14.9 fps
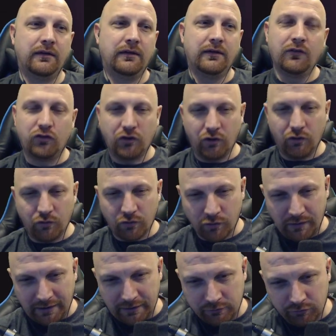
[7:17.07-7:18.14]
So
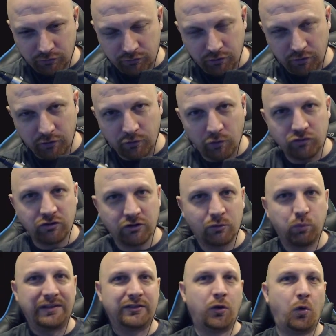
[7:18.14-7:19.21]
her extra turn just
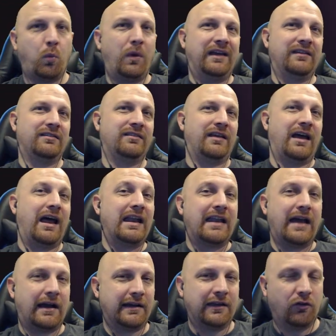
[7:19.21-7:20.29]
went to waste,
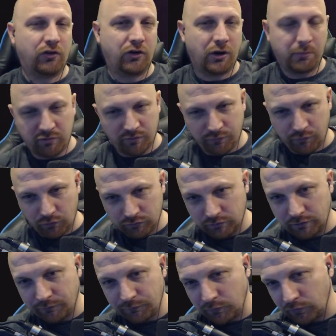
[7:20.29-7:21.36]
not killing Arbiter
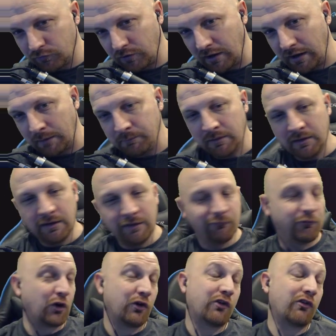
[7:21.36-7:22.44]
Vildred the first time.
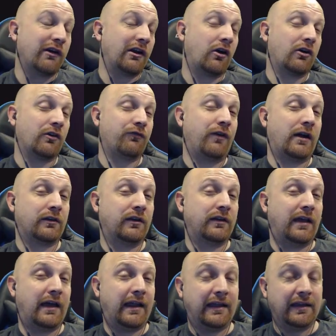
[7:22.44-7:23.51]
Very great artifact in
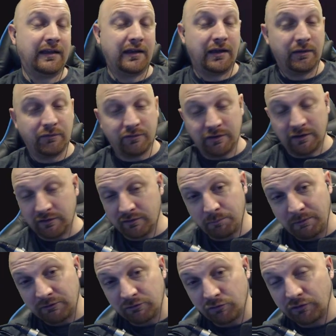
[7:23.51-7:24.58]
that sense,
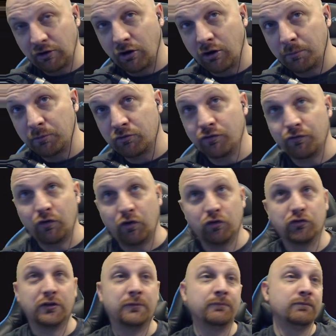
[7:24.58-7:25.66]
especially in Arbiter Vildred.